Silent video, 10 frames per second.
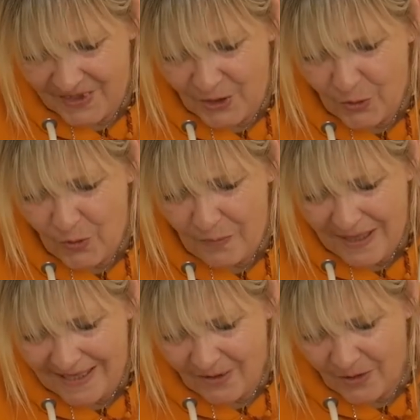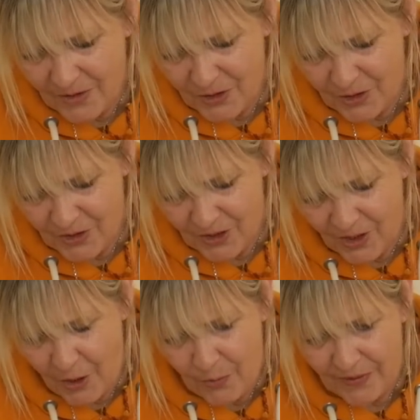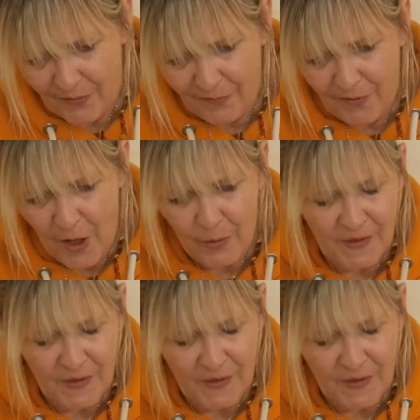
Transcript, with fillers: you're being asked just to go with the flow,